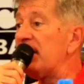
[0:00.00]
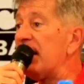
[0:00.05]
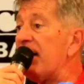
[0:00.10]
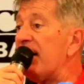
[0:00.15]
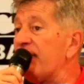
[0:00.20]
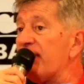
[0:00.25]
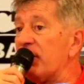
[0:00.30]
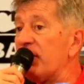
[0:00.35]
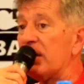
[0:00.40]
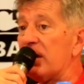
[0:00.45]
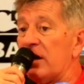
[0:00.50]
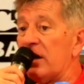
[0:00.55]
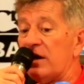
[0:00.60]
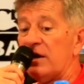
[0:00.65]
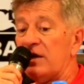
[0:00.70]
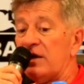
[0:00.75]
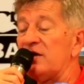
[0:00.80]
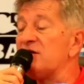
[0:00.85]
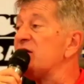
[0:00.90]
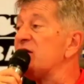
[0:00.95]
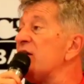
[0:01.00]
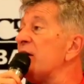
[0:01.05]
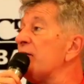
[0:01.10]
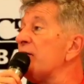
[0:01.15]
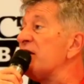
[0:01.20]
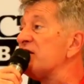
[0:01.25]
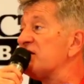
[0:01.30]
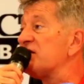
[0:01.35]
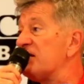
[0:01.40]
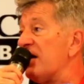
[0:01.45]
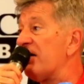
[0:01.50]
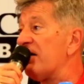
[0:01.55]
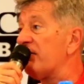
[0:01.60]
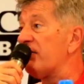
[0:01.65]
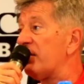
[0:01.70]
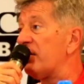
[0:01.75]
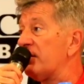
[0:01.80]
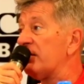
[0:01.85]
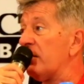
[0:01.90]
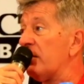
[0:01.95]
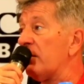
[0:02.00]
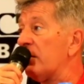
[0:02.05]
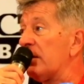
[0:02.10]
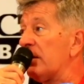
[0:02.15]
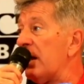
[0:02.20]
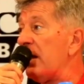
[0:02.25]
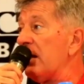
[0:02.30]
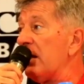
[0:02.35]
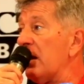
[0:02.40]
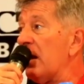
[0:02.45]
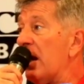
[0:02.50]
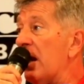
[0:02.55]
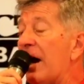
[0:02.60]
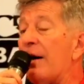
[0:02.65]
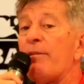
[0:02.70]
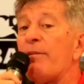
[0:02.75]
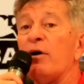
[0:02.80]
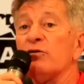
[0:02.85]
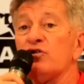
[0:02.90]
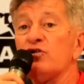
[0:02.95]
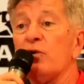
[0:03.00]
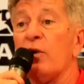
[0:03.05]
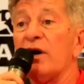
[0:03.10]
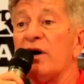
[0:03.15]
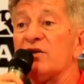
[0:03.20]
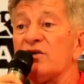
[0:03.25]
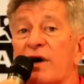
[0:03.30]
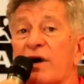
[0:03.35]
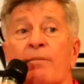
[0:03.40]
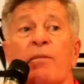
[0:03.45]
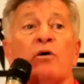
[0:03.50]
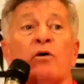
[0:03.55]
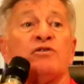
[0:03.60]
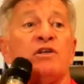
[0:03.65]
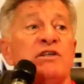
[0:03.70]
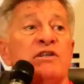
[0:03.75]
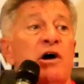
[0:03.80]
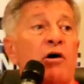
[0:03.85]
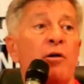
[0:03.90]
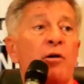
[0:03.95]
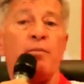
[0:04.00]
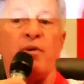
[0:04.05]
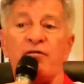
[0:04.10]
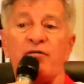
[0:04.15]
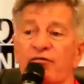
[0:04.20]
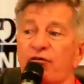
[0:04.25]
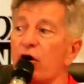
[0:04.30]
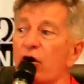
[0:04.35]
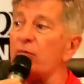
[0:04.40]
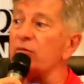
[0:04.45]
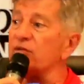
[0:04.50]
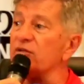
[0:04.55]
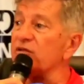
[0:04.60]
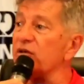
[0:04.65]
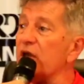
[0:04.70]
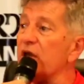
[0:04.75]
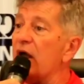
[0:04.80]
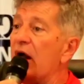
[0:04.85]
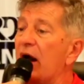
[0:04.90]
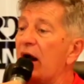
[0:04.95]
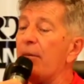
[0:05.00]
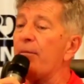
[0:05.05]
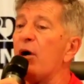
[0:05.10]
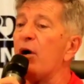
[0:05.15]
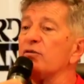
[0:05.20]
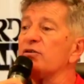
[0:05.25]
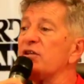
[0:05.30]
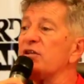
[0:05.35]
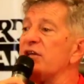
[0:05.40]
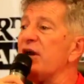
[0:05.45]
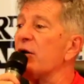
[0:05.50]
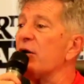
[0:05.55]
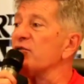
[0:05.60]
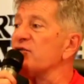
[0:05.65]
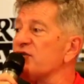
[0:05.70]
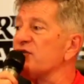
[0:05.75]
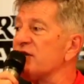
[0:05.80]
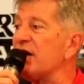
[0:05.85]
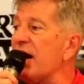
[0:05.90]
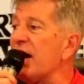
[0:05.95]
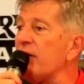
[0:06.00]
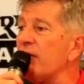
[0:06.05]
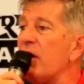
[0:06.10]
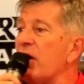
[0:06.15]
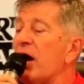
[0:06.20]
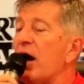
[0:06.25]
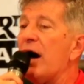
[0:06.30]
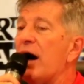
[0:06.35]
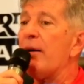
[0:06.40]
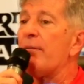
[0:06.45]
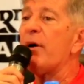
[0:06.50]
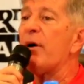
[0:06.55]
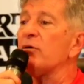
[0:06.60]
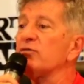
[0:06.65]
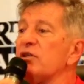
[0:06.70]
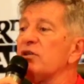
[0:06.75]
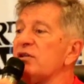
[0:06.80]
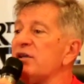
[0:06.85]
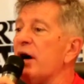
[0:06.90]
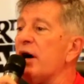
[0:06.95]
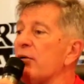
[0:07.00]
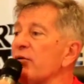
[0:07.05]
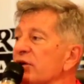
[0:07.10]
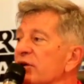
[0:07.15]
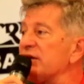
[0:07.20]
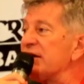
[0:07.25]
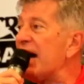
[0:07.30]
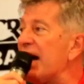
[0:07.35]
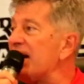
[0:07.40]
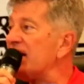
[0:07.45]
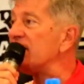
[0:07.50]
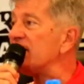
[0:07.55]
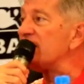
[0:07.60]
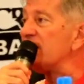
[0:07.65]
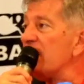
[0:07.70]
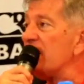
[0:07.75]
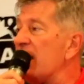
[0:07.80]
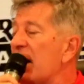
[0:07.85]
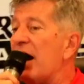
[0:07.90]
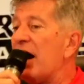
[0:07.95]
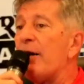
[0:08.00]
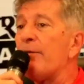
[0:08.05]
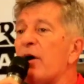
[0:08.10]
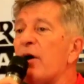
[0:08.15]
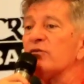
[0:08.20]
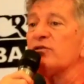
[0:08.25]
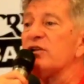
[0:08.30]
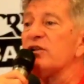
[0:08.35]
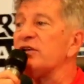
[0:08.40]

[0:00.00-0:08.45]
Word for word: in Africa. It's number 7, okay? About what? About the, our performance about the our style, about the our talent, about